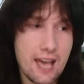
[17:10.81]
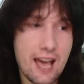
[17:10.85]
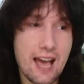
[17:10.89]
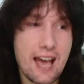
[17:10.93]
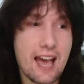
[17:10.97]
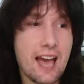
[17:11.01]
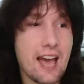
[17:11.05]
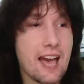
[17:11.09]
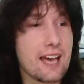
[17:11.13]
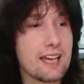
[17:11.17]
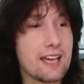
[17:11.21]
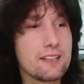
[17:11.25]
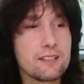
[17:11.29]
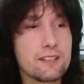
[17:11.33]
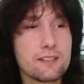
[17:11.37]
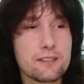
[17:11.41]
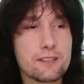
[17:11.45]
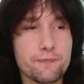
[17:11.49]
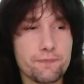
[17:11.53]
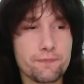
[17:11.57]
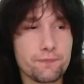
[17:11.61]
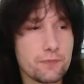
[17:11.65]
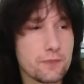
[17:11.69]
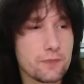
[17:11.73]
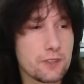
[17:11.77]
And
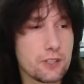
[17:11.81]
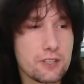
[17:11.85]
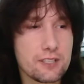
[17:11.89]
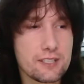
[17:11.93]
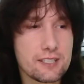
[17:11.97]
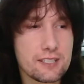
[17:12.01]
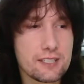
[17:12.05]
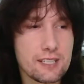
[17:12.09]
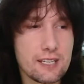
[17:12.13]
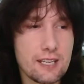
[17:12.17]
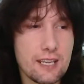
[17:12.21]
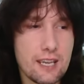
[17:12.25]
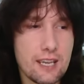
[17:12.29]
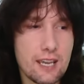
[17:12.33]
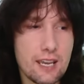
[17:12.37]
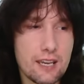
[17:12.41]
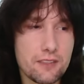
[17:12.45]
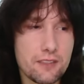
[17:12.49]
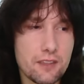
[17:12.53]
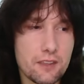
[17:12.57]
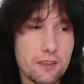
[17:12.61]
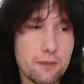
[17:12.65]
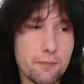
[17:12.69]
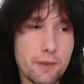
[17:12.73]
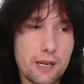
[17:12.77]
you can see here
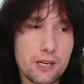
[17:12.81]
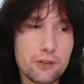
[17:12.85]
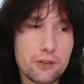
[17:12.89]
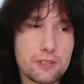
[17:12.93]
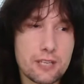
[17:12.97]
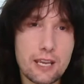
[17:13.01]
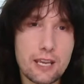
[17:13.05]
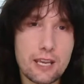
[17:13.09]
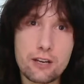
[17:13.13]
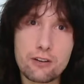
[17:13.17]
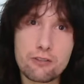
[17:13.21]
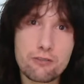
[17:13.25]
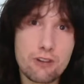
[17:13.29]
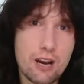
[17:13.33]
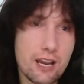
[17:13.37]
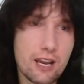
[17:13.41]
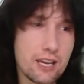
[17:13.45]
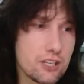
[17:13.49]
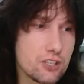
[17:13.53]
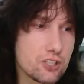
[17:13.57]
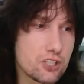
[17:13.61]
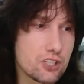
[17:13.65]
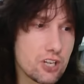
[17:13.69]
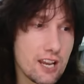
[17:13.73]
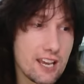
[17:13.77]
that the male tenor
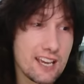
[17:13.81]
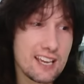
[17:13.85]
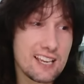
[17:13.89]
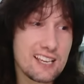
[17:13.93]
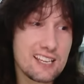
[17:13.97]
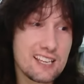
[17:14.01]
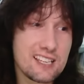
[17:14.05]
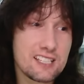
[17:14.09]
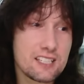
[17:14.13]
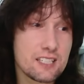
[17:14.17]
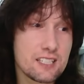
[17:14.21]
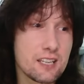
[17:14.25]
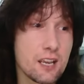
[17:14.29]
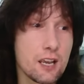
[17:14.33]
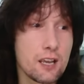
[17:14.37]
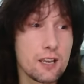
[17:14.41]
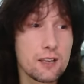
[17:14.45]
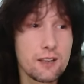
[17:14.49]
range is